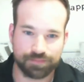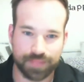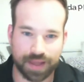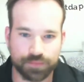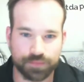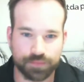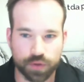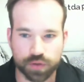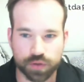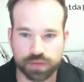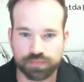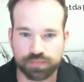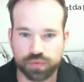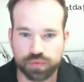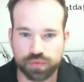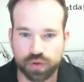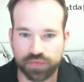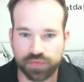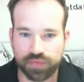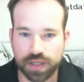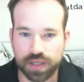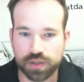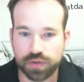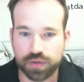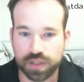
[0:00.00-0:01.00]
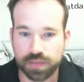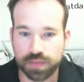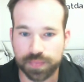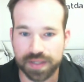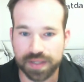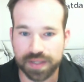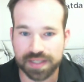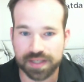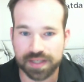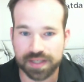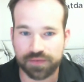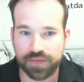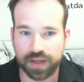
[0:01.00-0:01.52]
those sort of industry
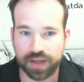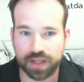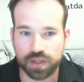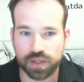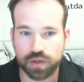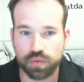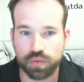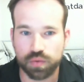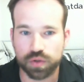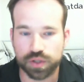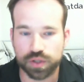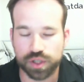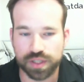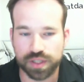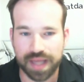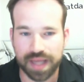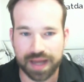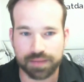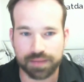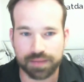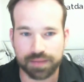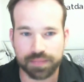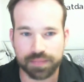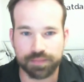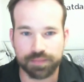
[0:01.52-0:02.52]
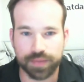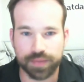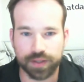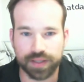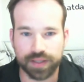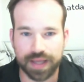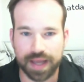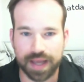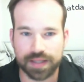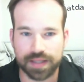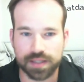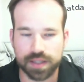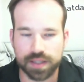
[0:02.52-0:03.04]
specific tools just haven't been built
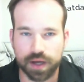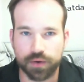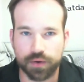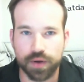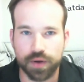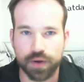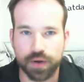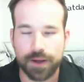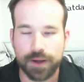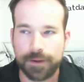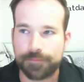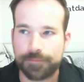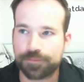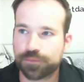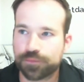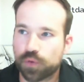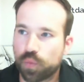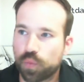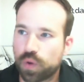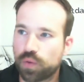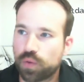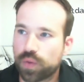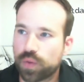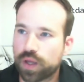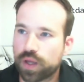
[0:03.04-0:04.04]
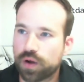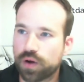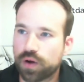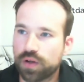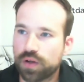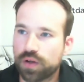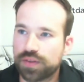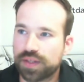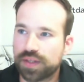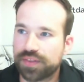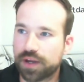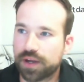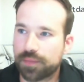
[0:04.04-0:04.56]
yet. So when we heard
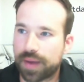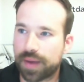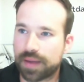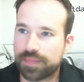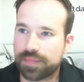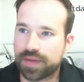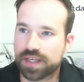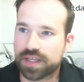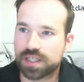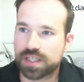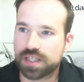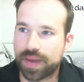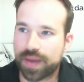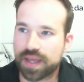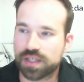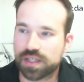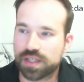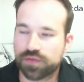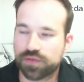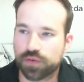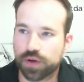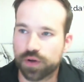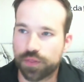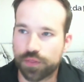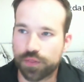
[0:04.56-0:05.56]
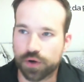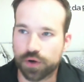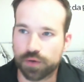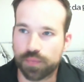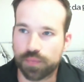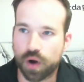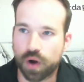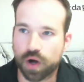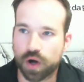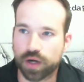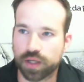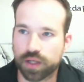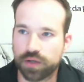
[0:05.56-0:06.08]
that there might be a space for a third
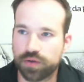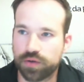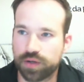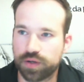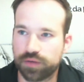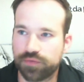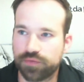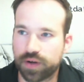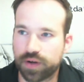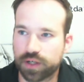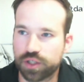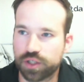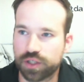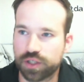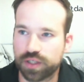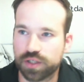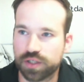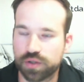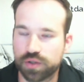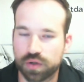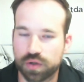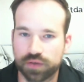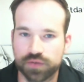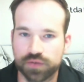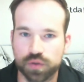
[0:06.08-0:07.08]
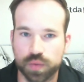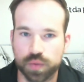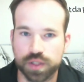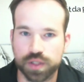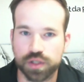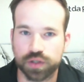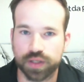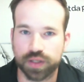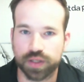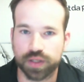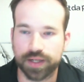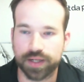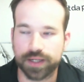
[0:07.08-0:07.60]
party who could function as sort of
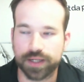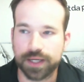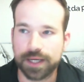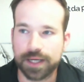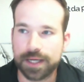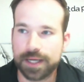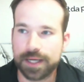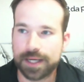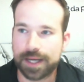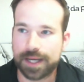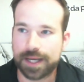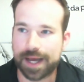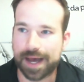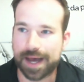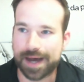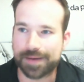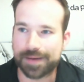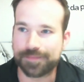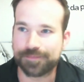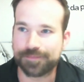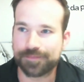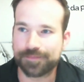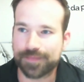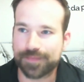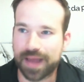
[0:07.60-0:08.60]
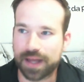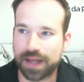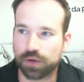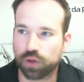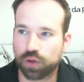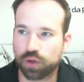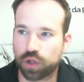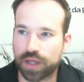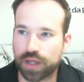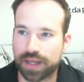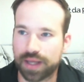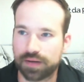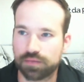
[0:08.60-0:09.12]
Switzerland, and
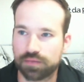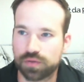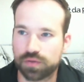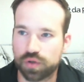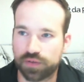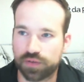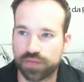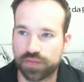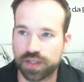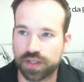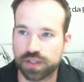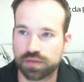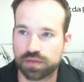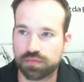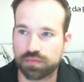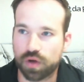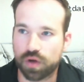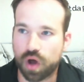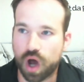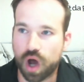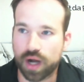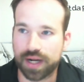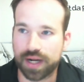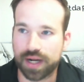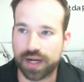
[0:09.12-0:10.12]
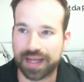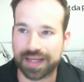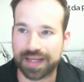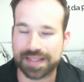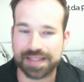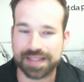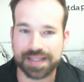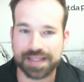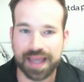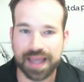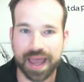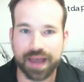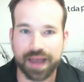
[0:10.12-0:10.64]
look at sort of this auditing at
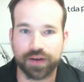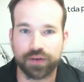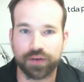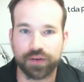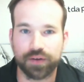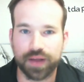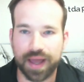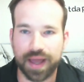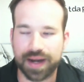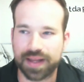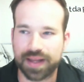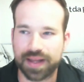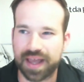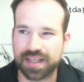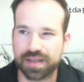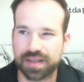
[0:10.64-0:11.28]
scale and as